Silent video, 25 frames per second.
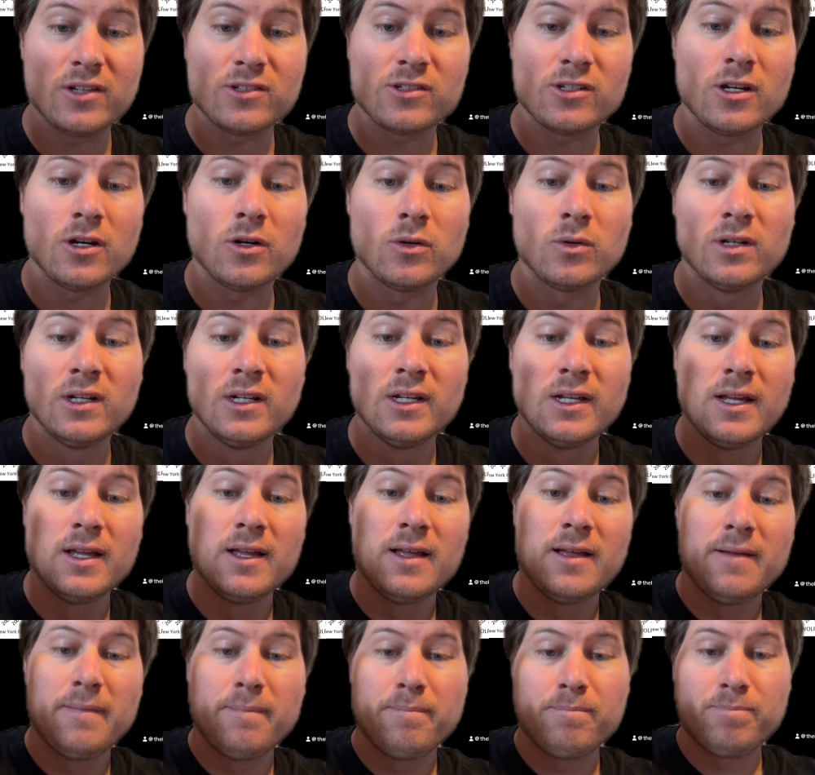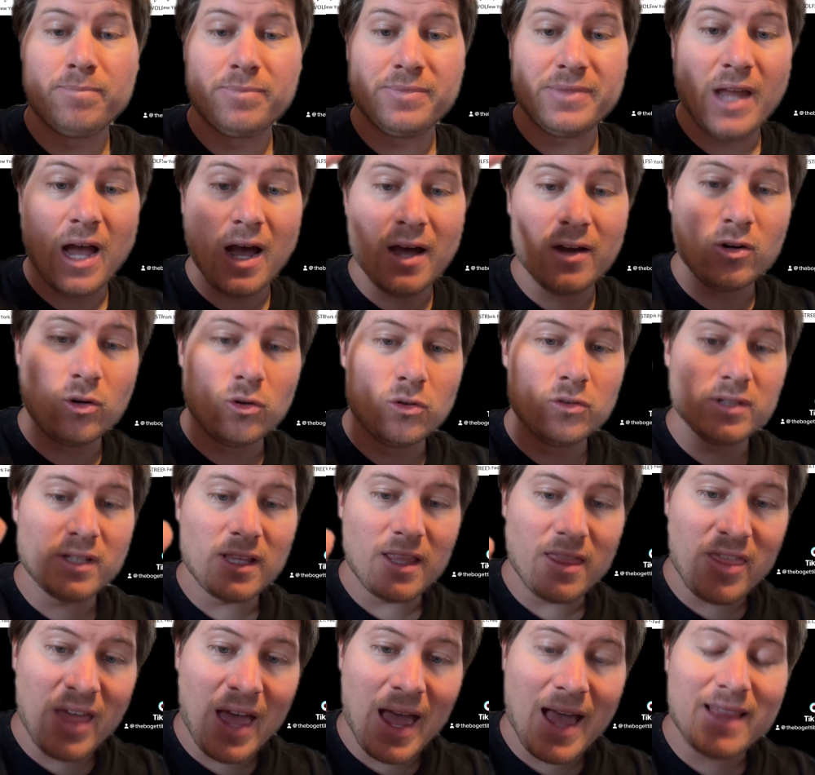So not only
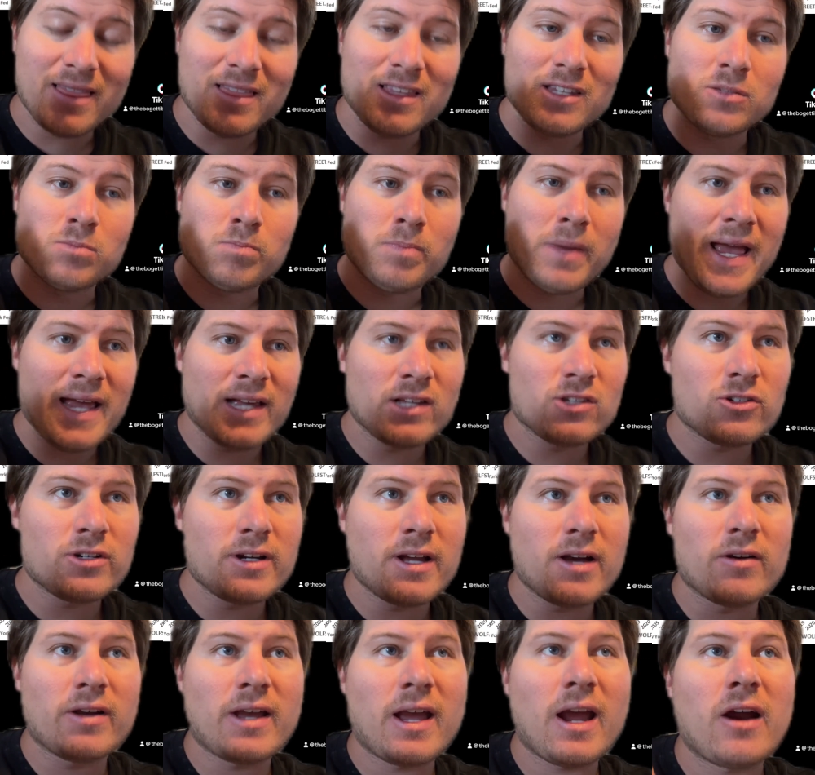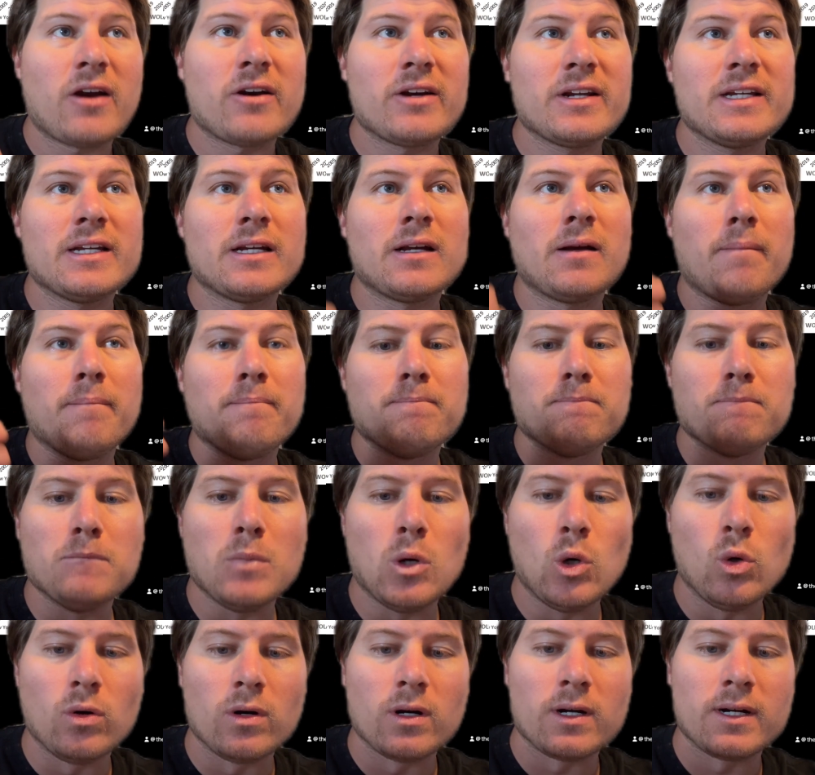that, these banks are now carrying
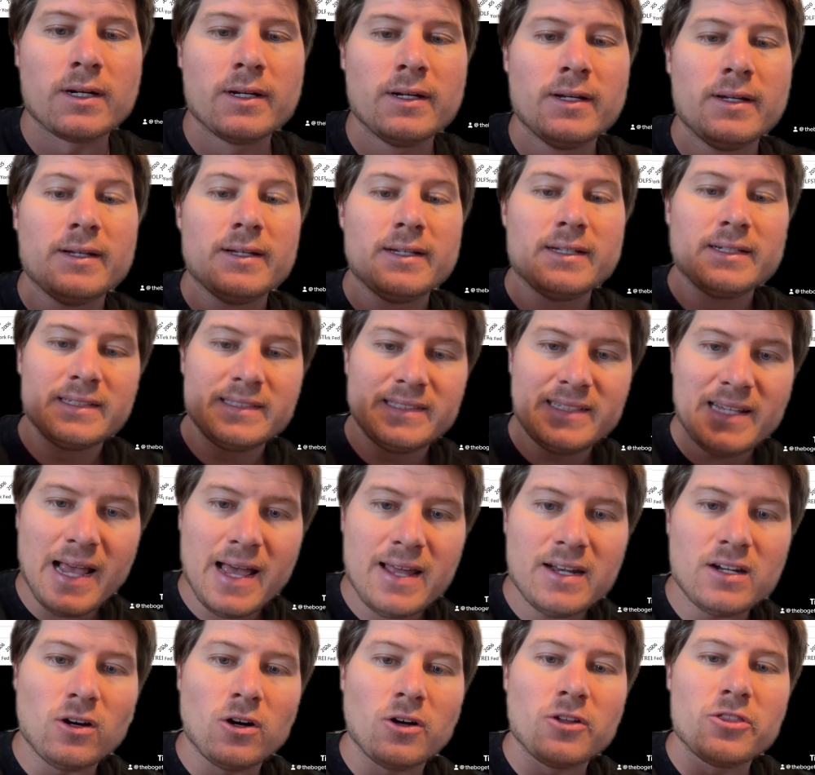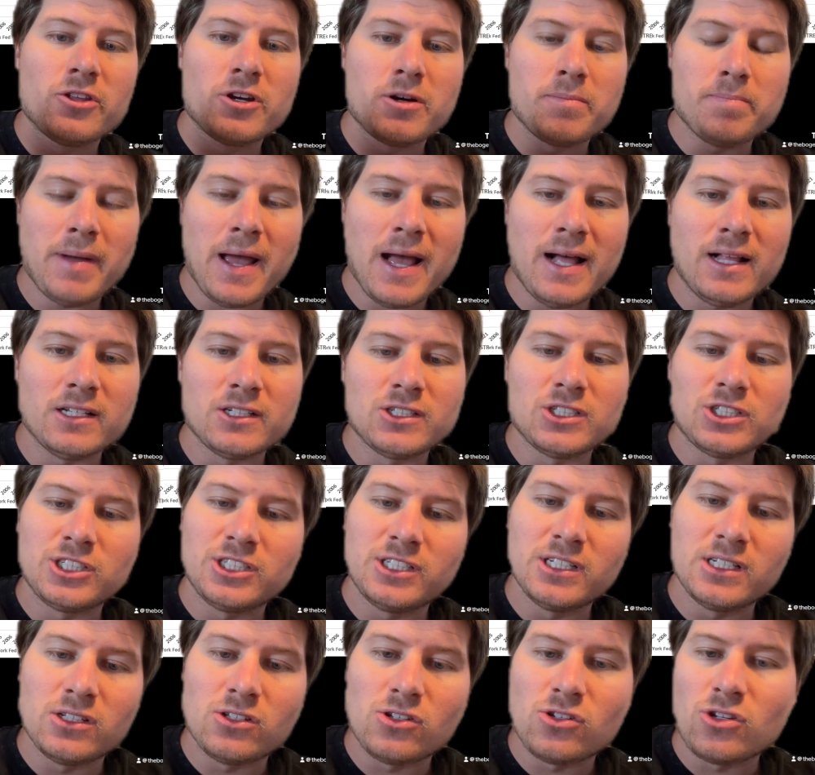more debt on their balance
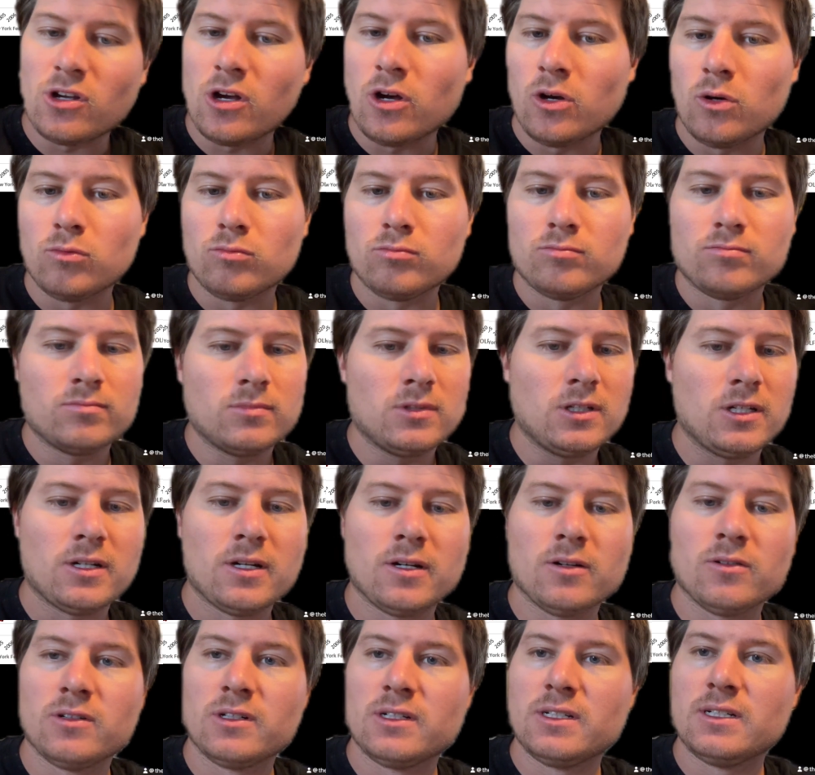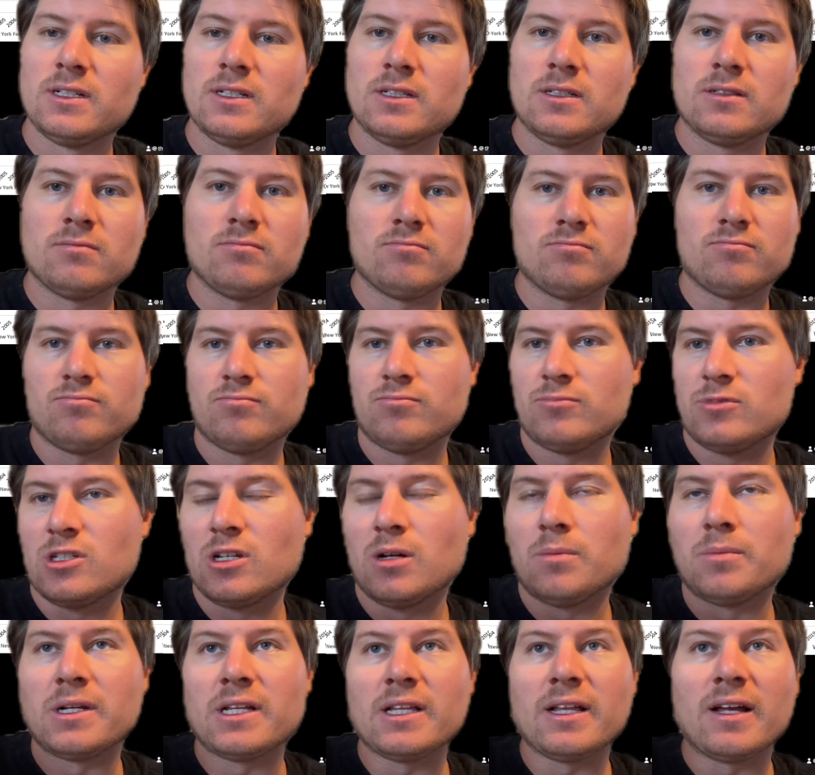sheets. So,
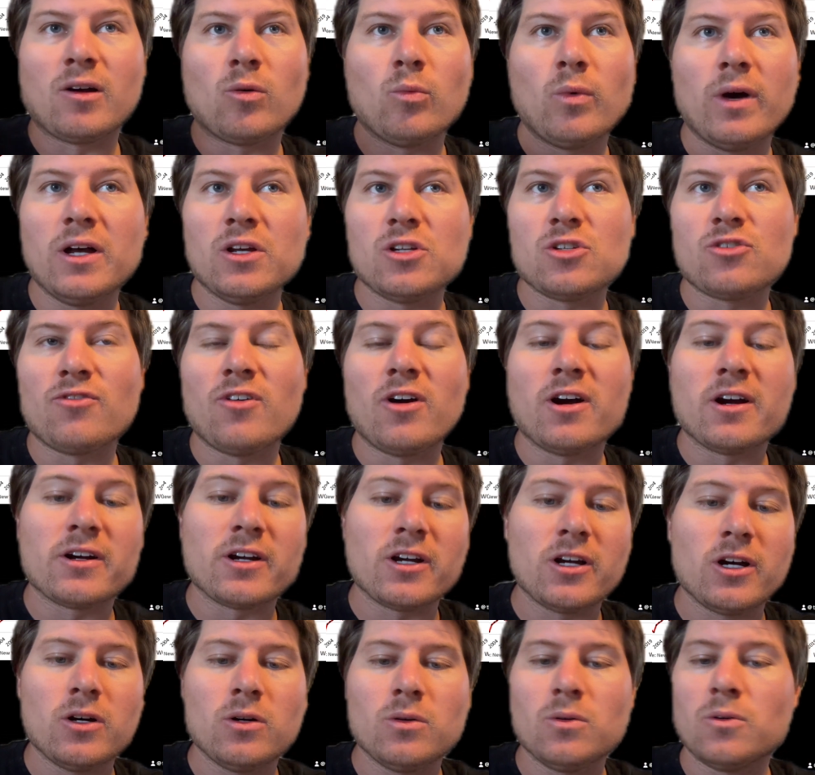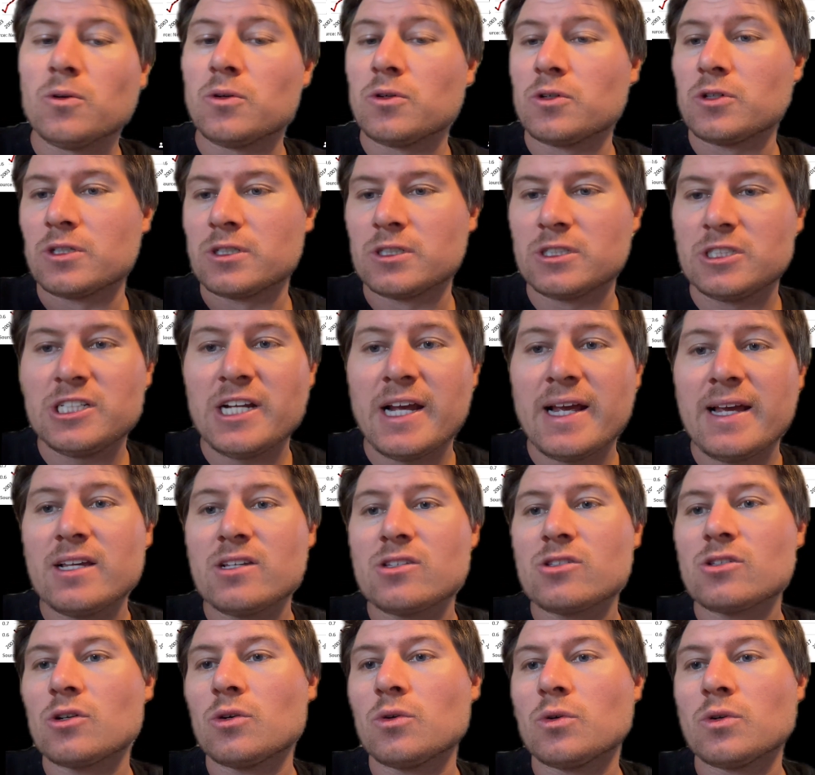somebody like Wells Fargo or
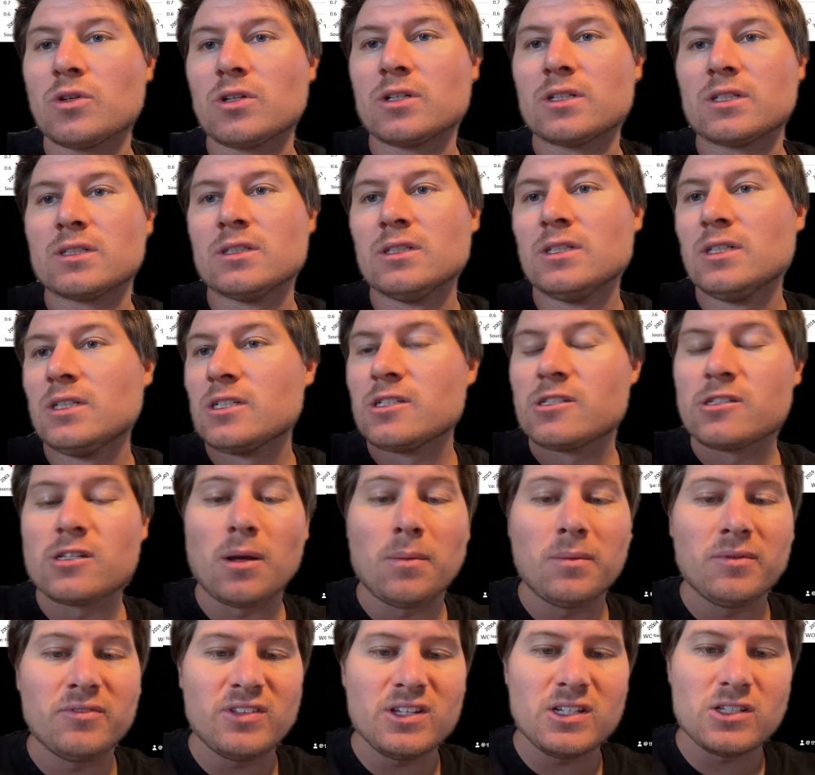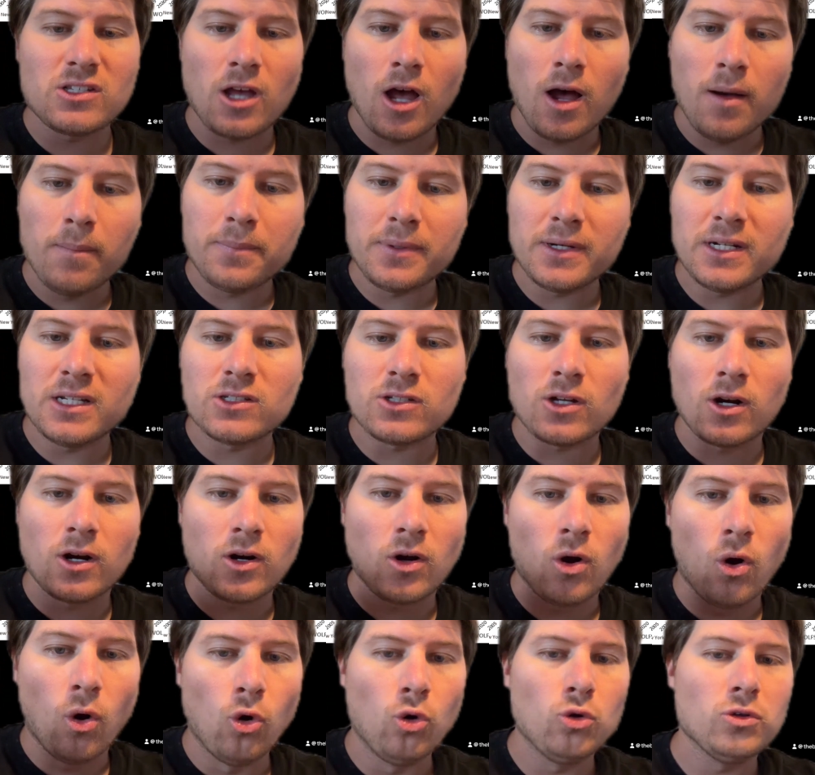Chase or some of these companies are
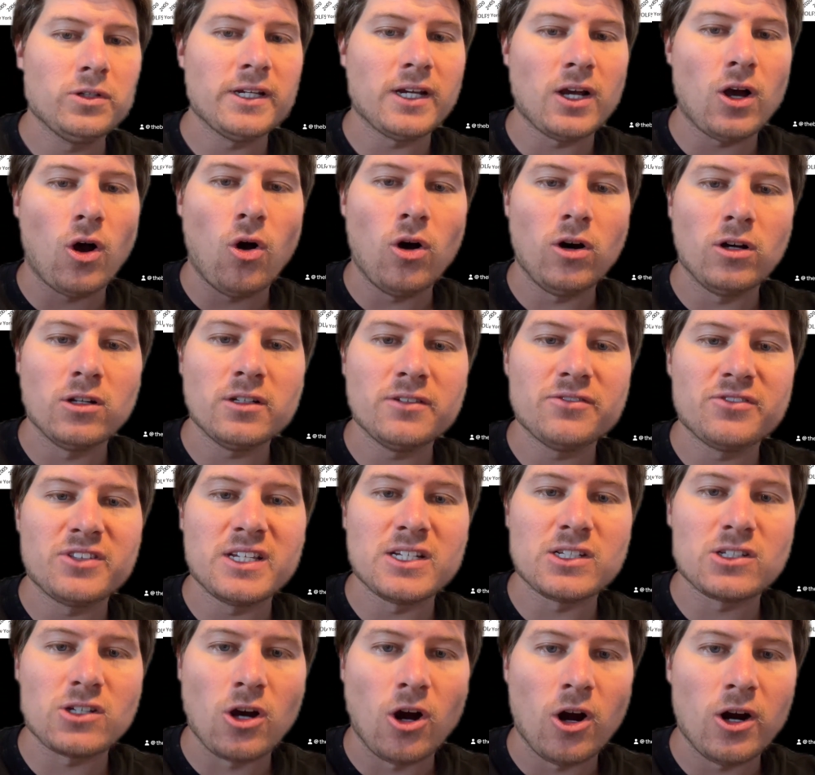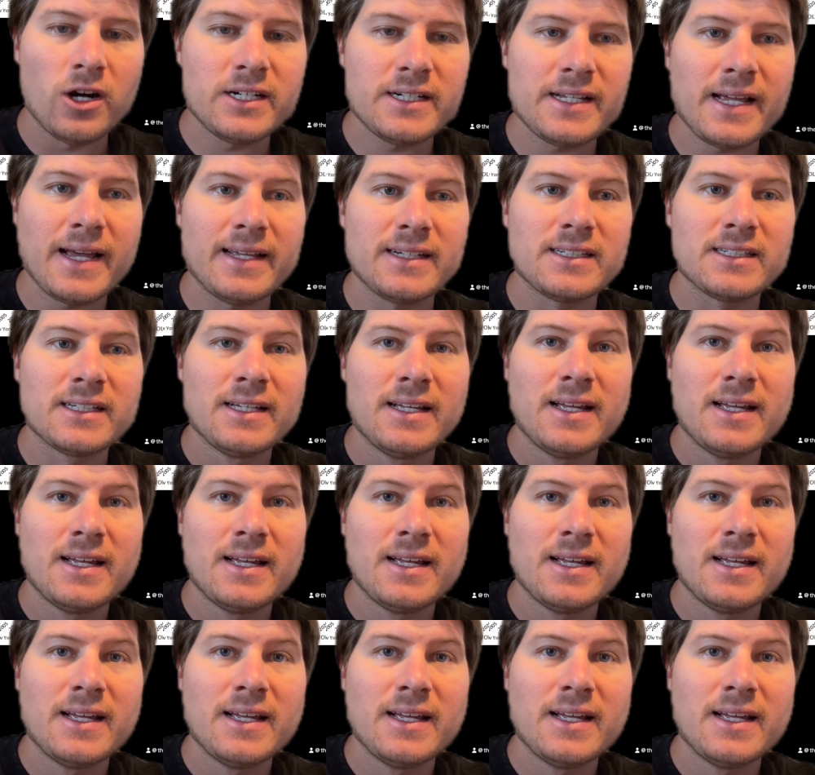holding all of this car debt